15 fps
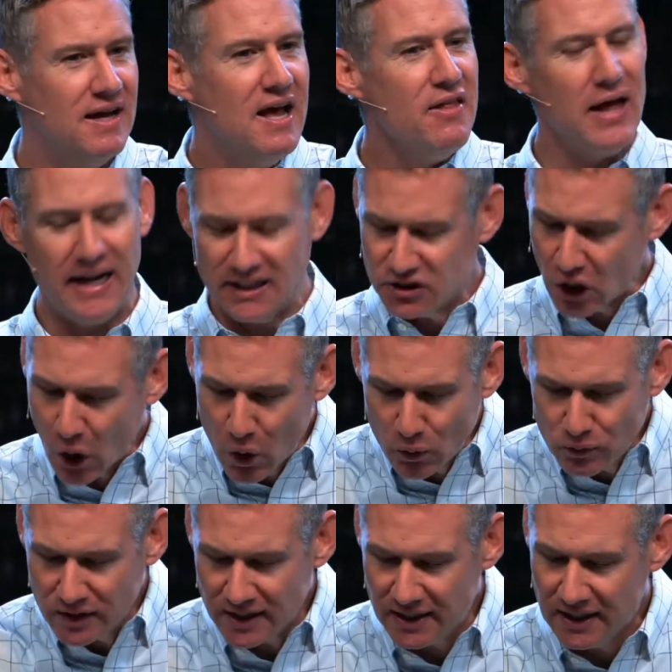that it's
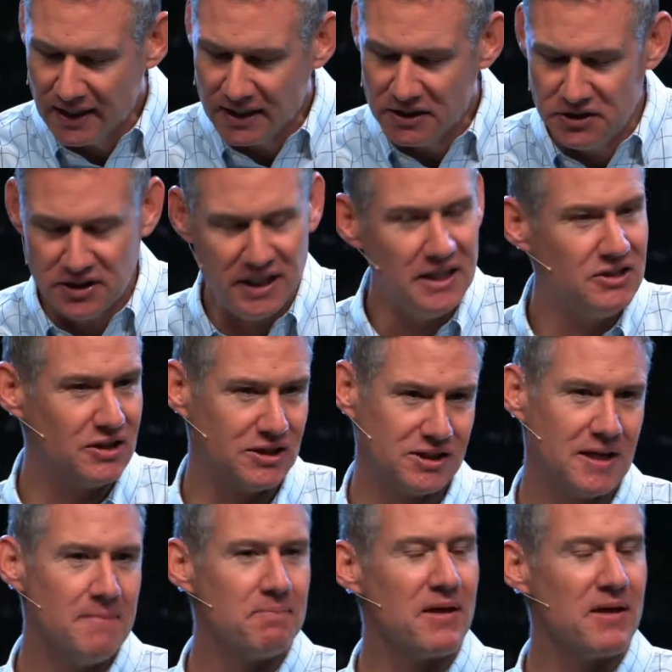only Jesus.